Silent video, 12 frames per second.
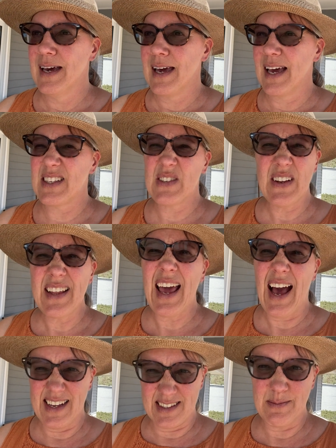it certainly
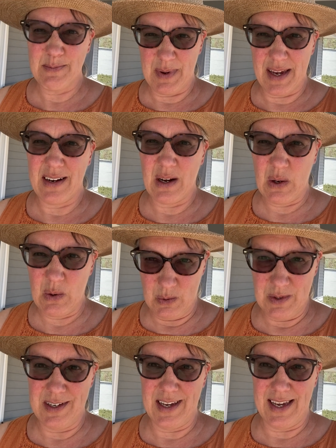hasn't been a
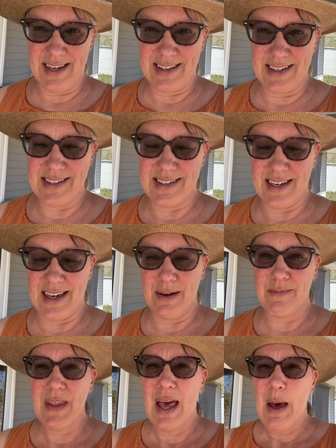good year this
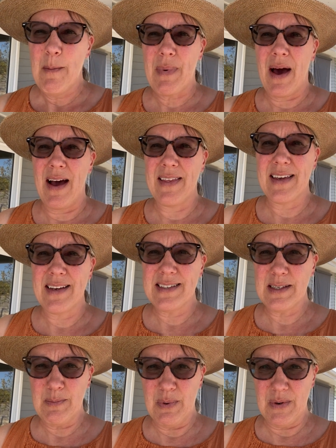year. But I think it's
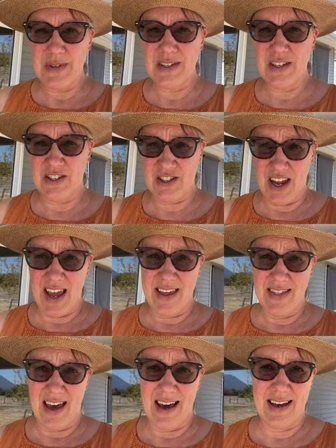important to share
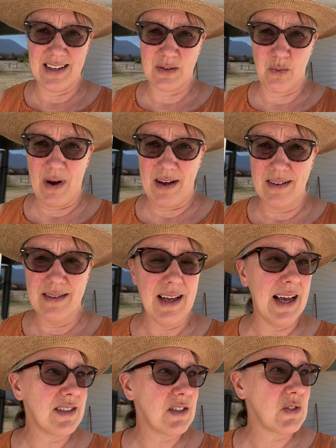that as well
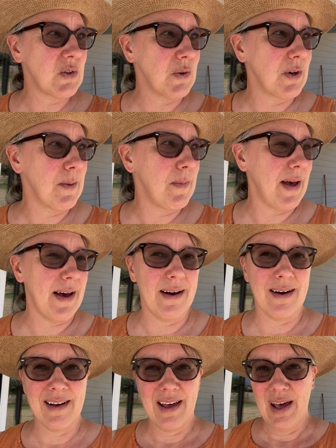and to talk
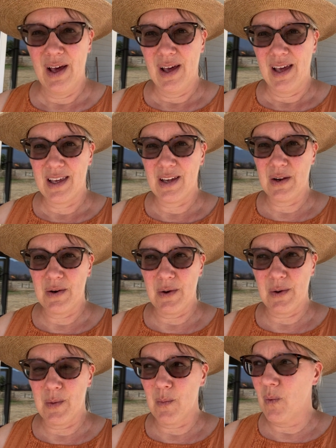about,
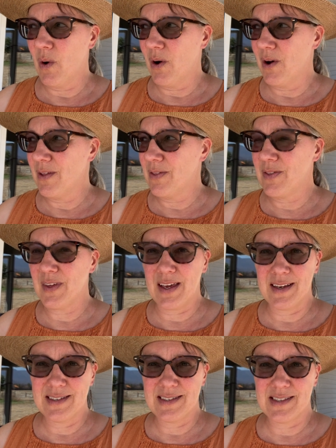what
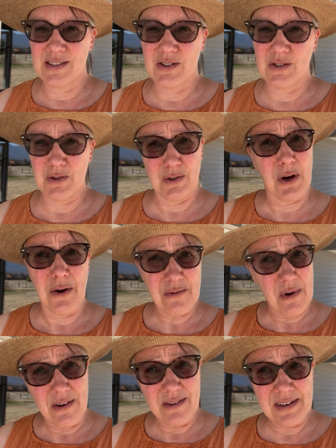things do go
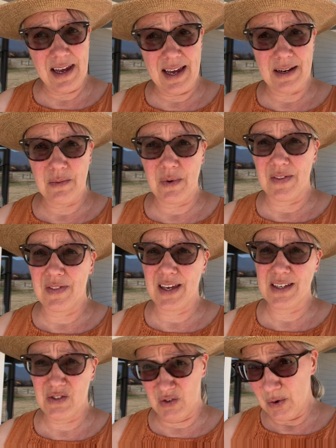wrong and what
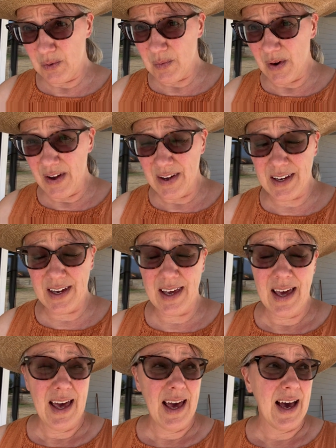things don't work,
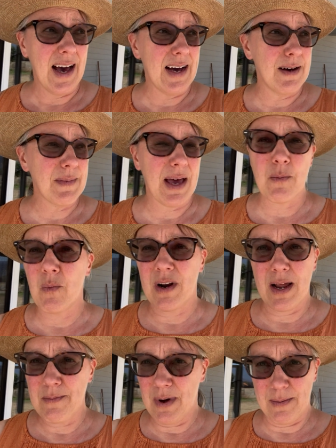and what
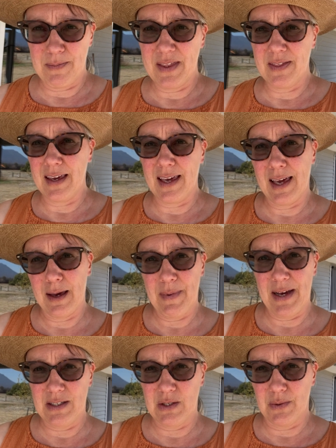I might be thinking
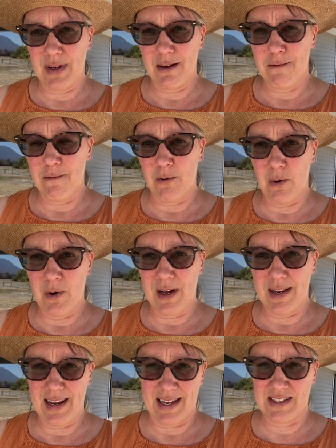about doing for
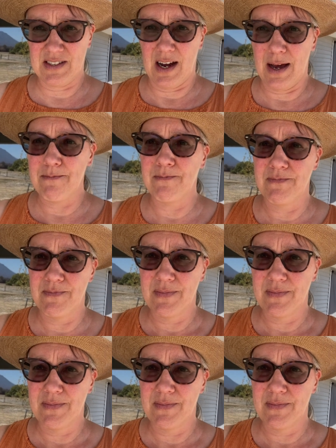next time.